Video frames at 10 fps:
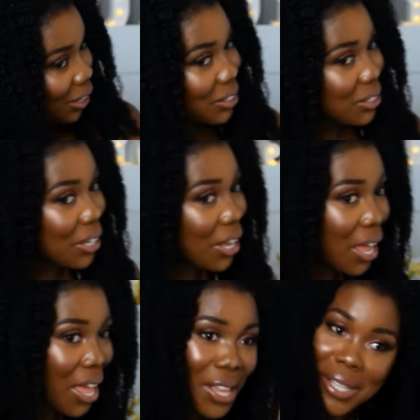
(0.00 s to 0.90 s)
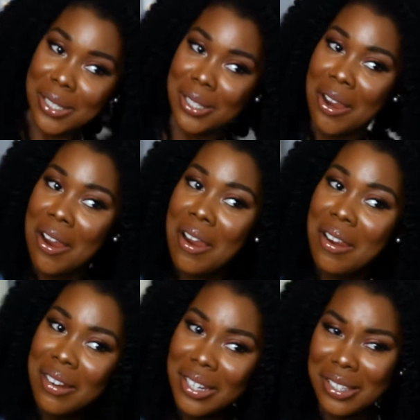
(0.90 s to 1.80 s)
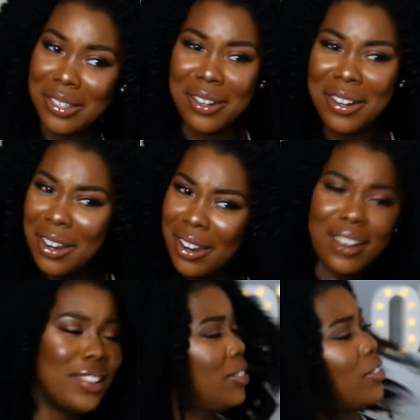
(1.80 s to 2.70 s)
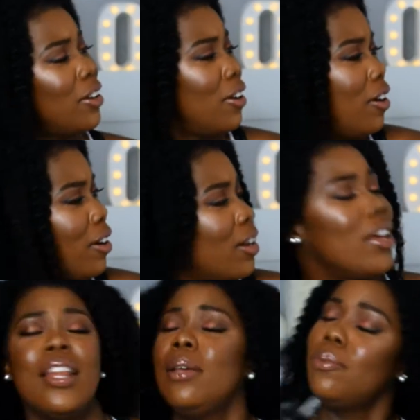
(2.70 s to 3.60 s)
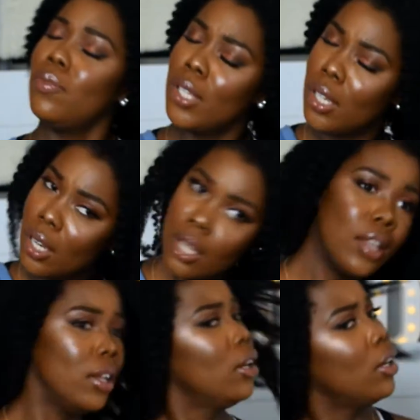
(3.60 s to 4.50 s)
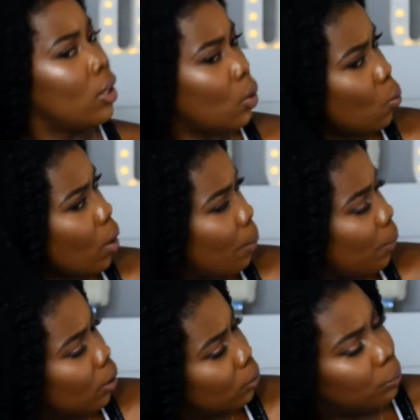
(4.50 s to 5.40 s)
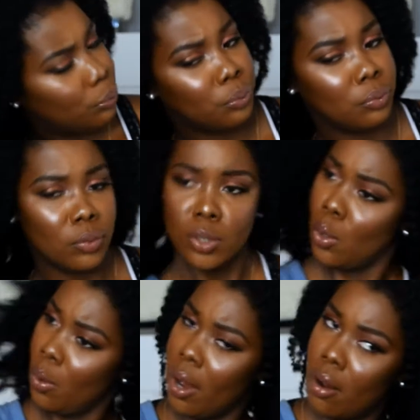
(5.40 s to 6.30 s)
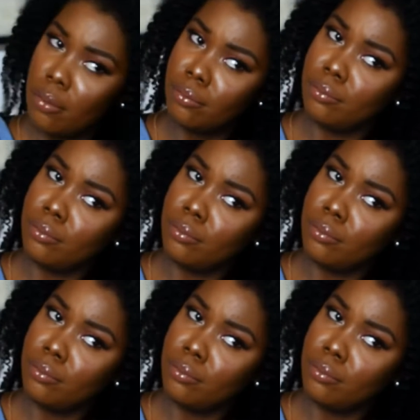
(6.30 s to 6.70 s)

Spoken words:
What's the hair? Is there hair? Is there hair? Is there hair that healing? You whip your hair.